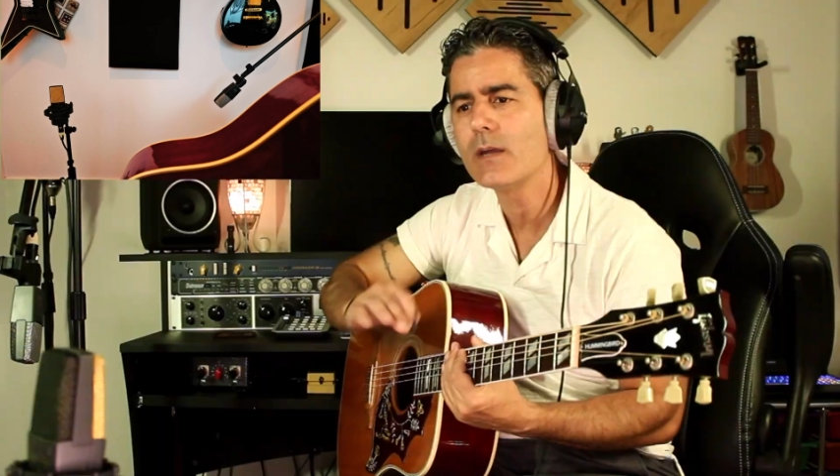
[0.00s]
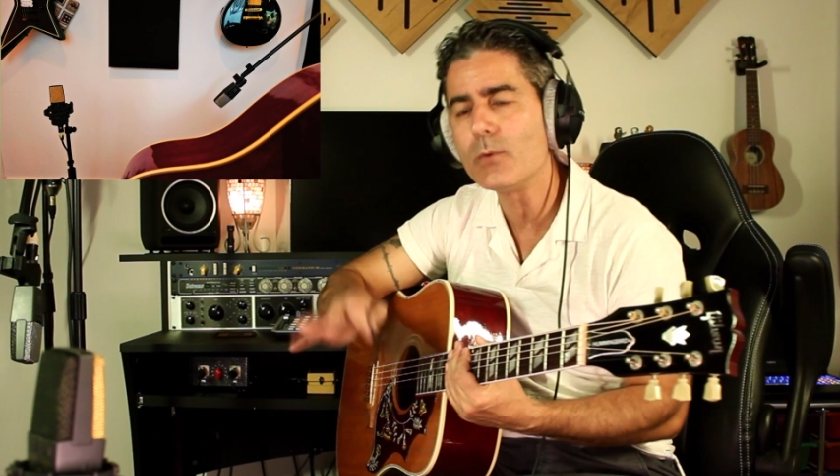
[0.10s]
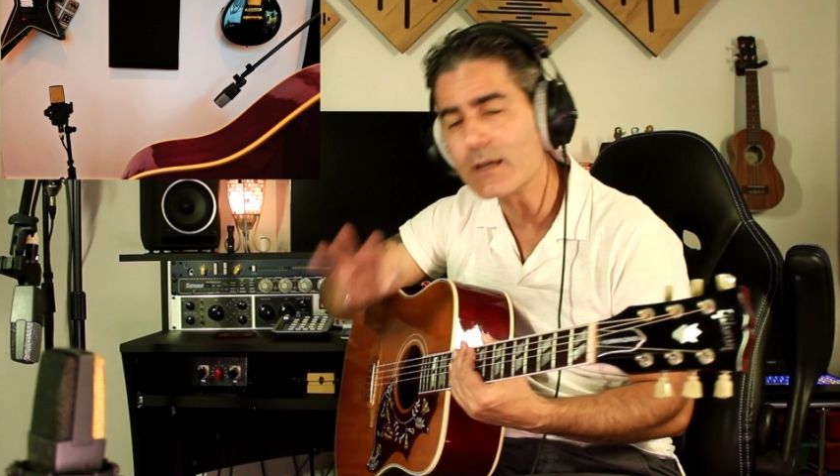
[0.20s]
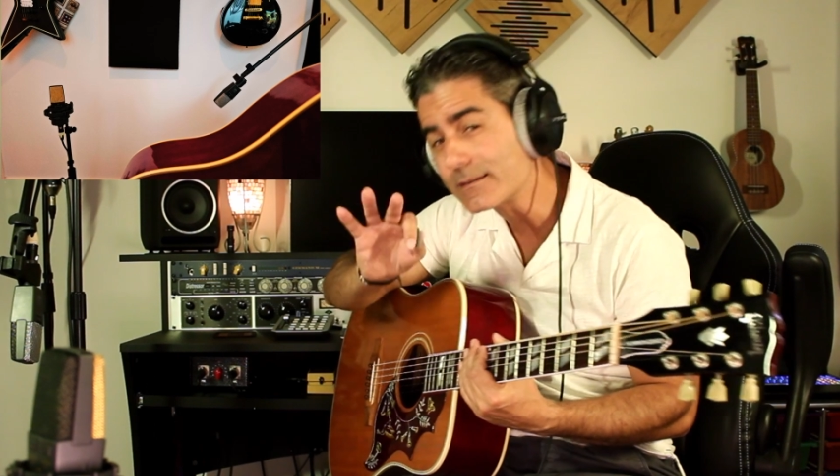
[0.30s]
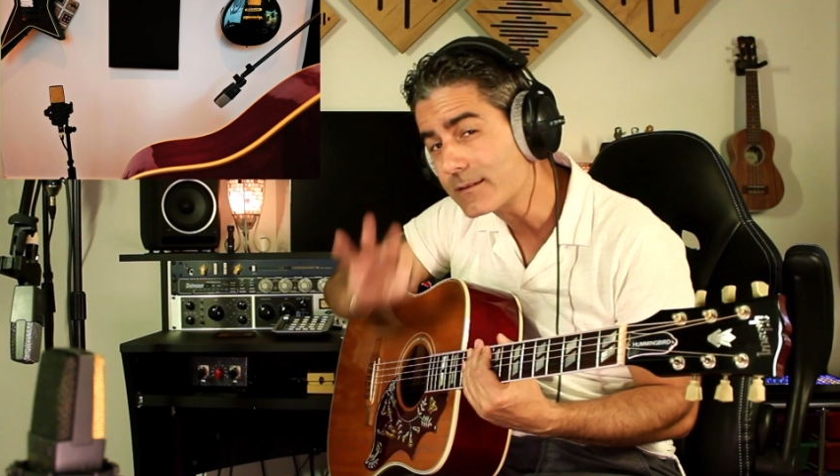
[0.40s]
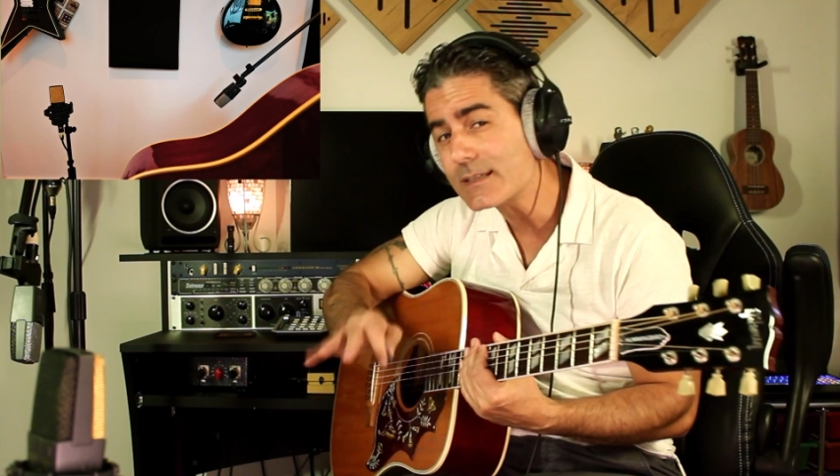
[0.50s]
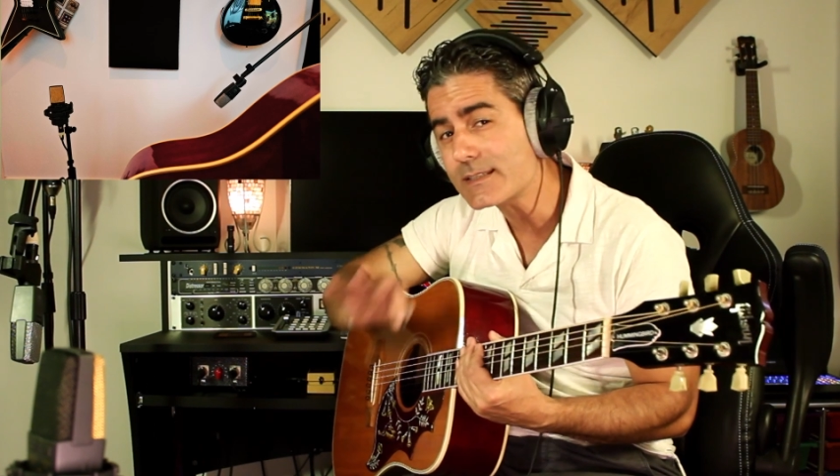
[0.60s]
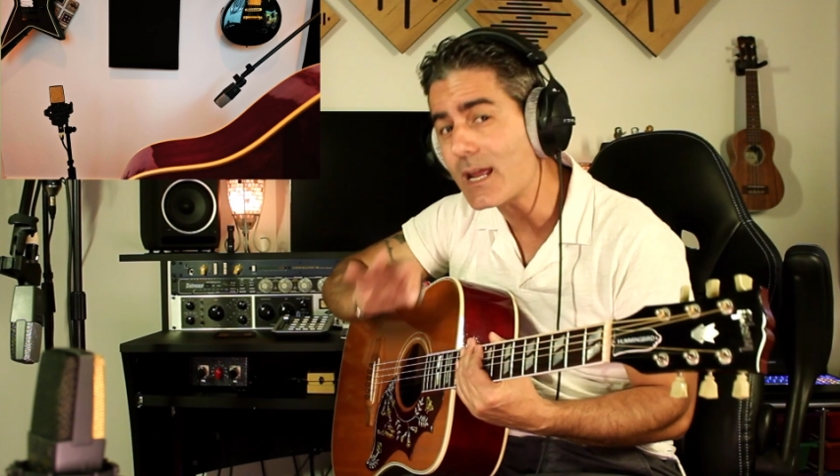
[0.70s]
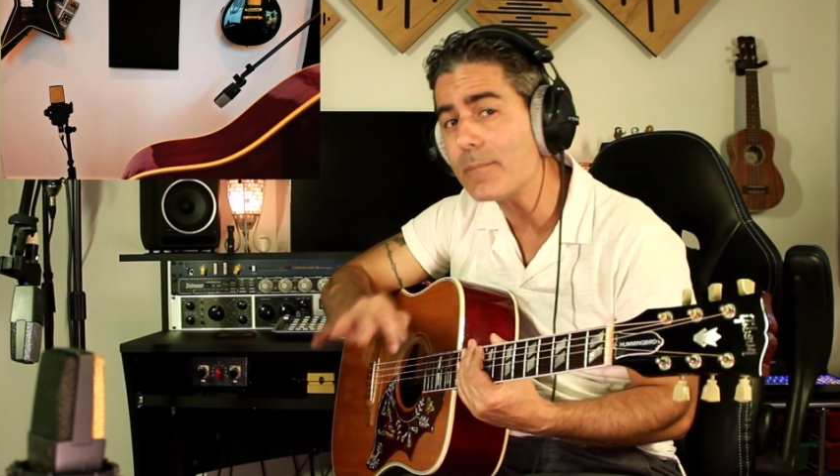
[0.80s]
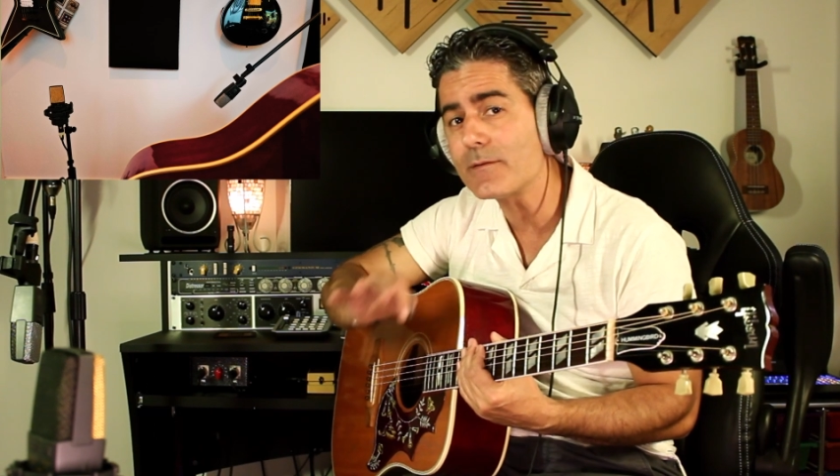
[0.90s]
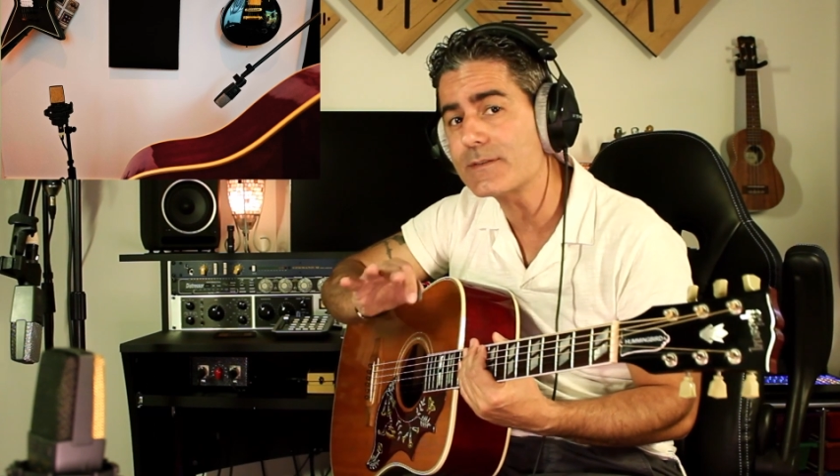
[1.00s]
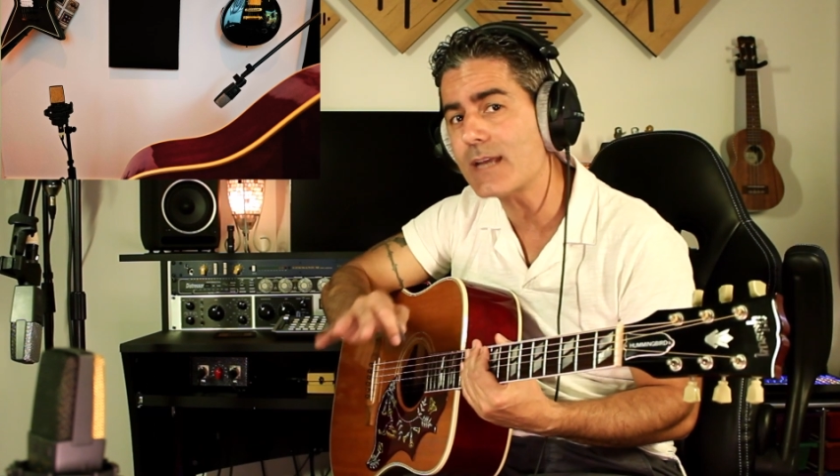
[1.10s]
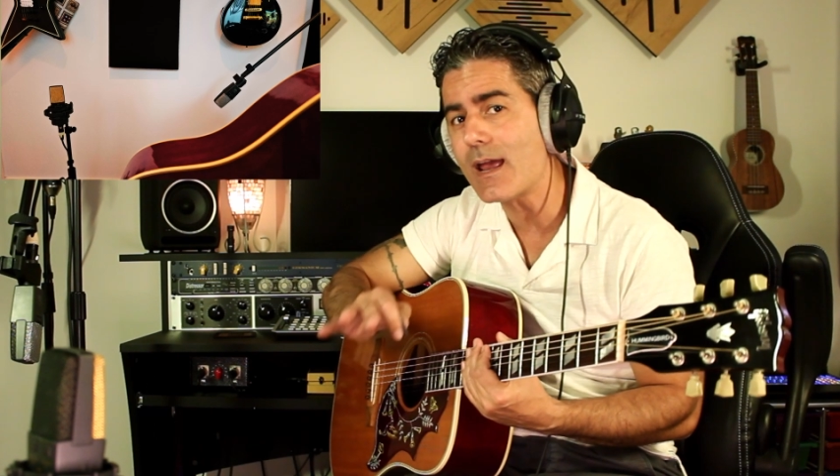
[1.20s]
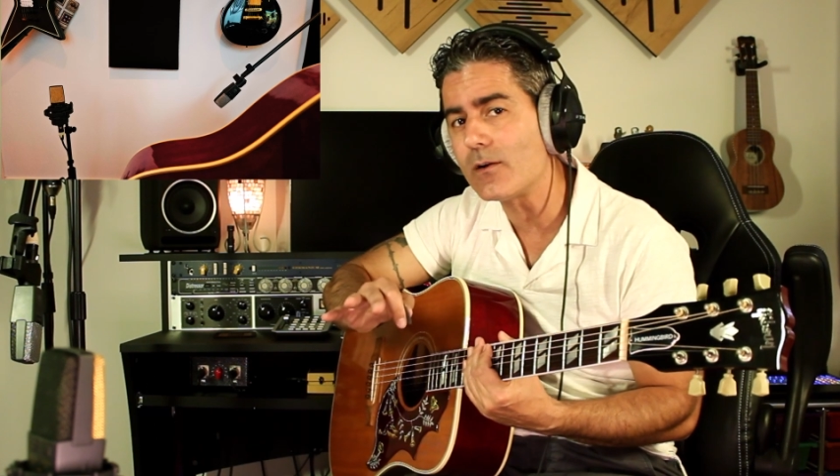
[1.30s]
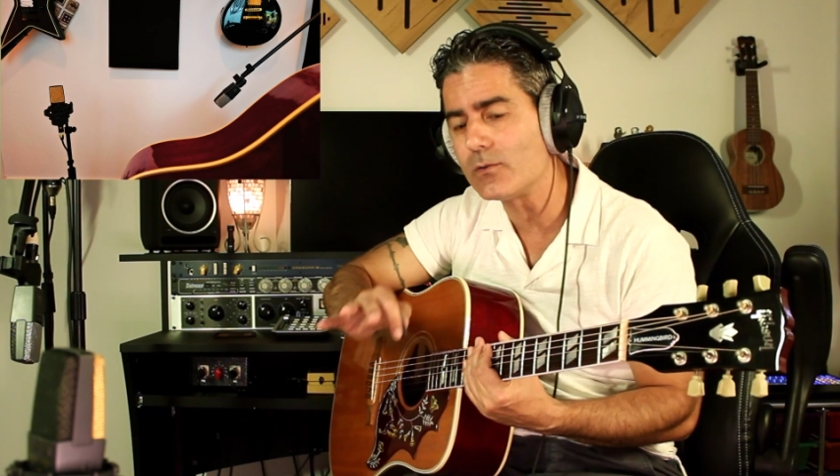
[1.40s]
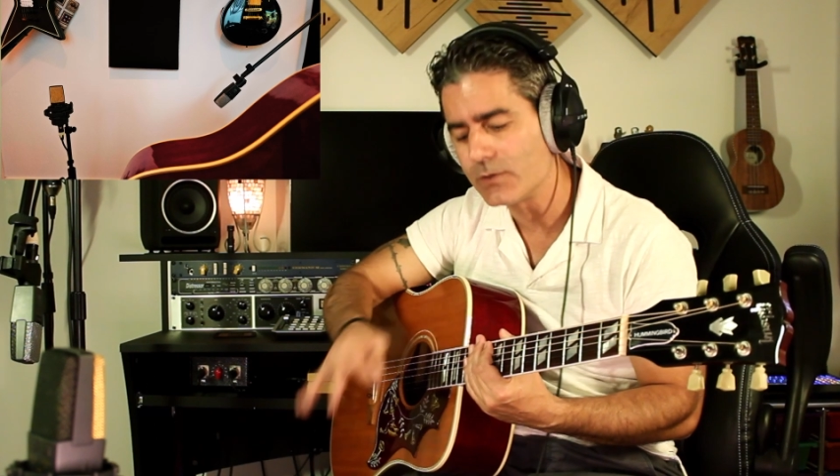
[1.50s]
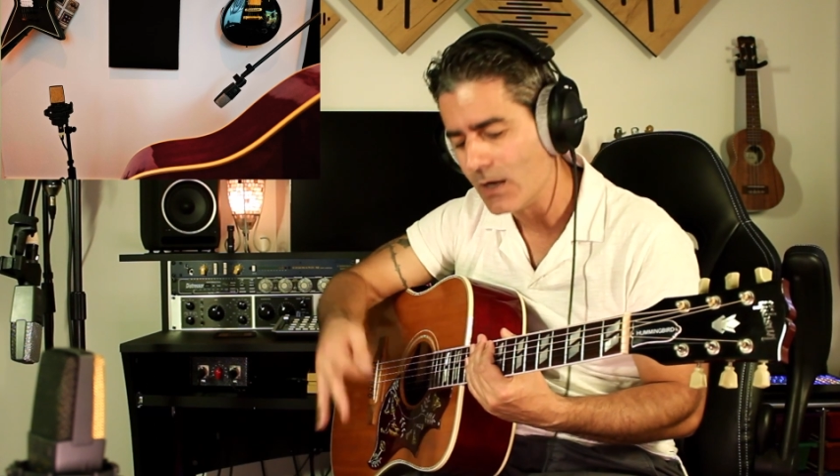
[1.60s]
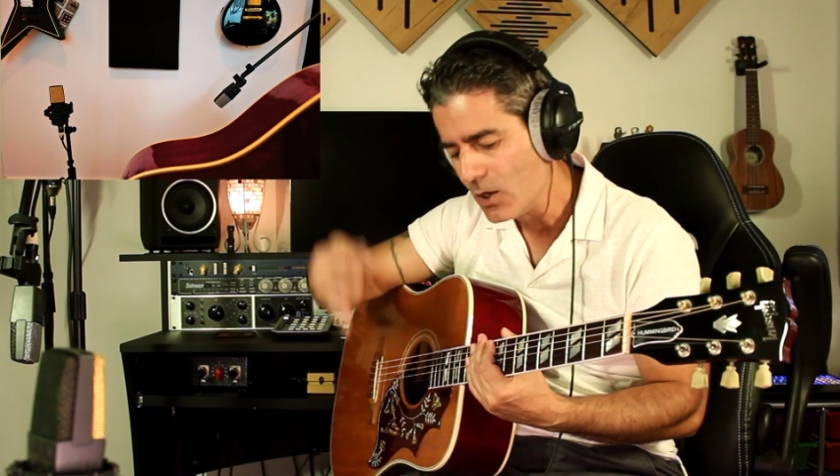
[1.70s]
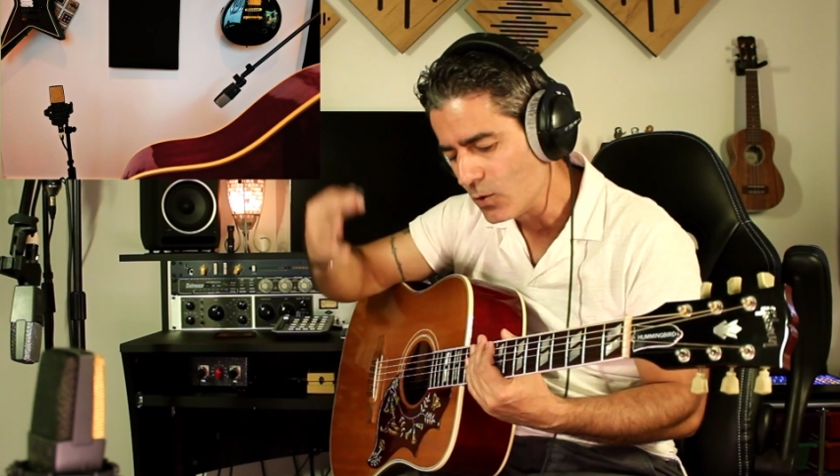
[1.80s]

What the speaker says: And we'll get this type of sound